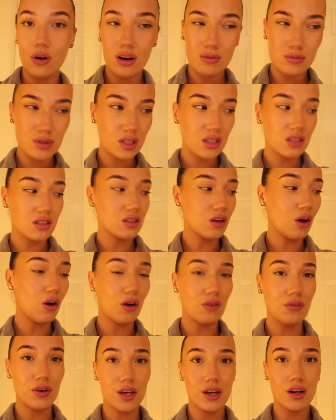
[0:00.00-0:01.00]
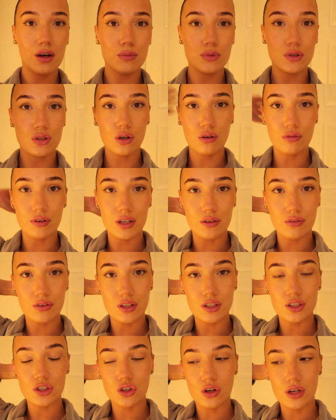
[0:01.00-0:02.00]
I'm starving. I'm so ready for
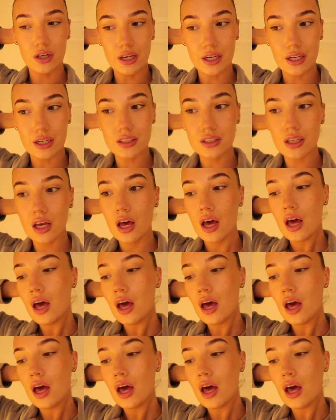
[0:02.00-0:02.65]
this Chinese.